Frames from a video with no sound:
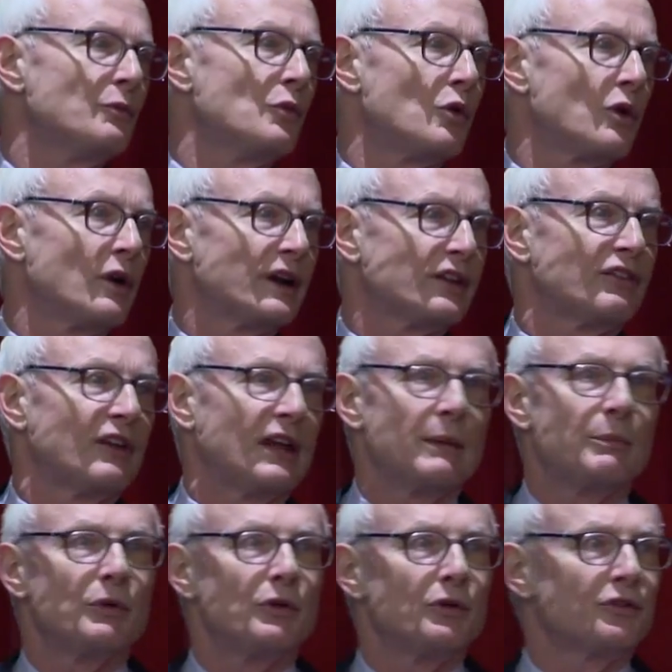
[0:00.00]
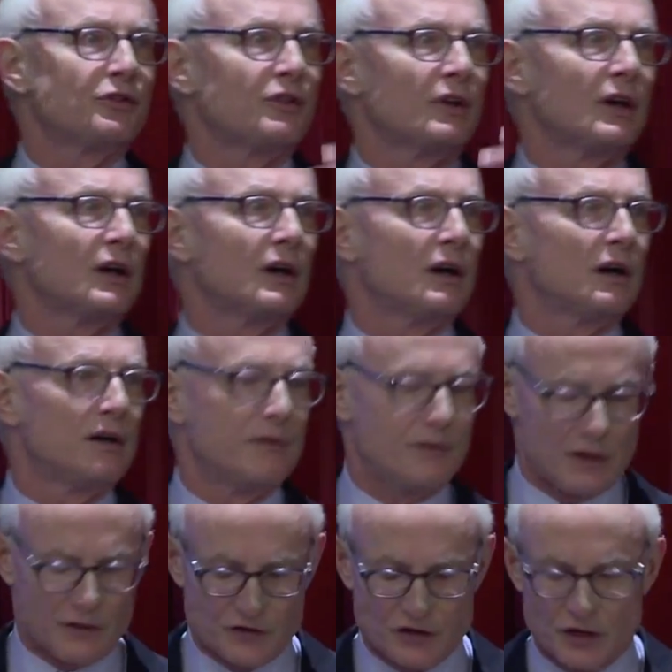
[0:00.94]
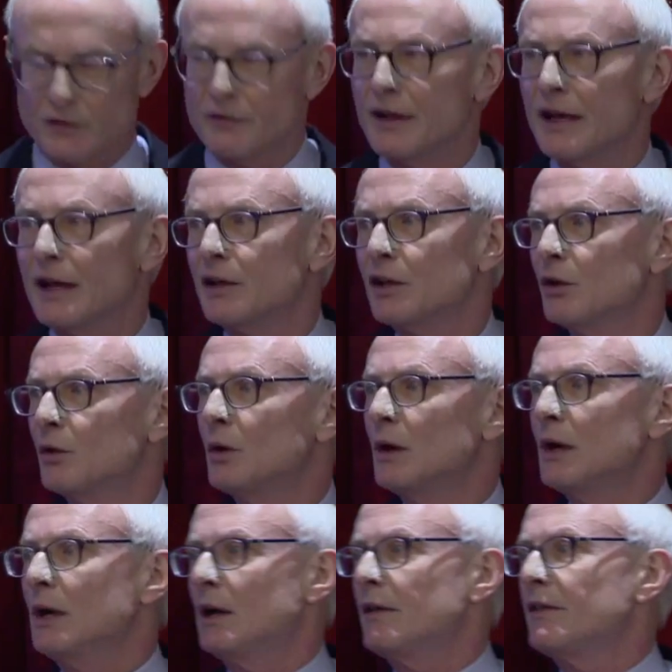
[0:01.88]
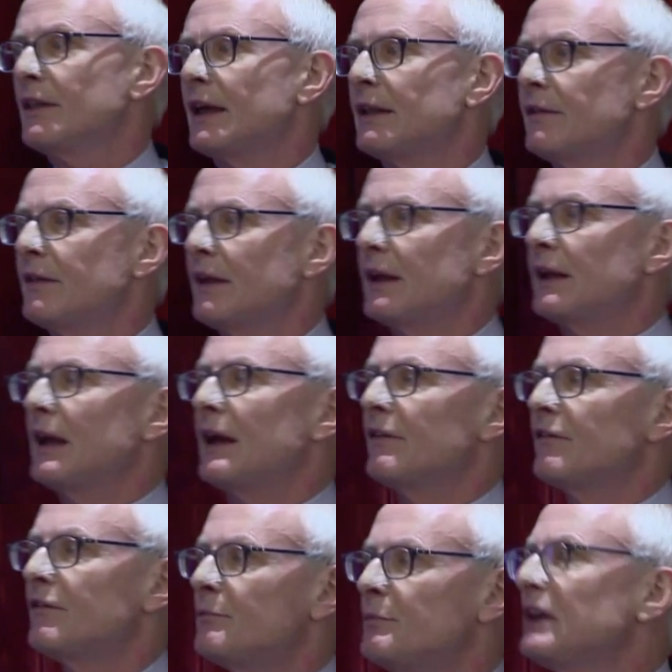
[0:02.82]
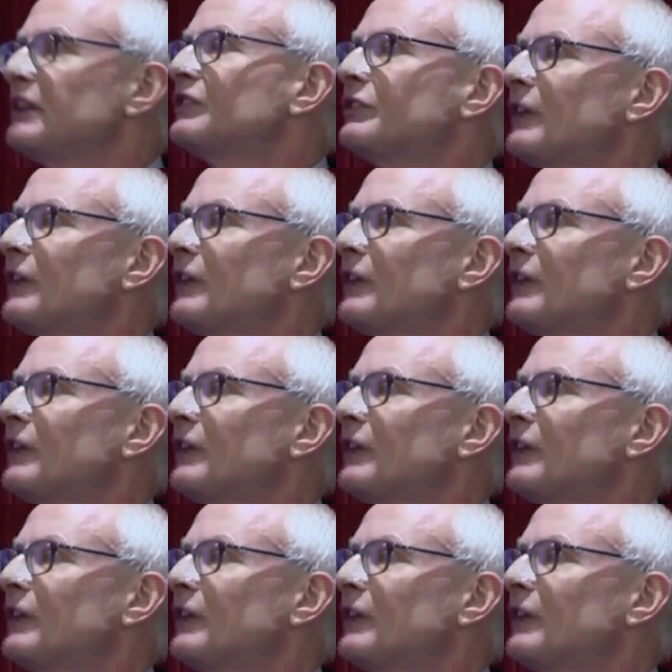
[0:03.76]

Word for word: more examples of shared value that have big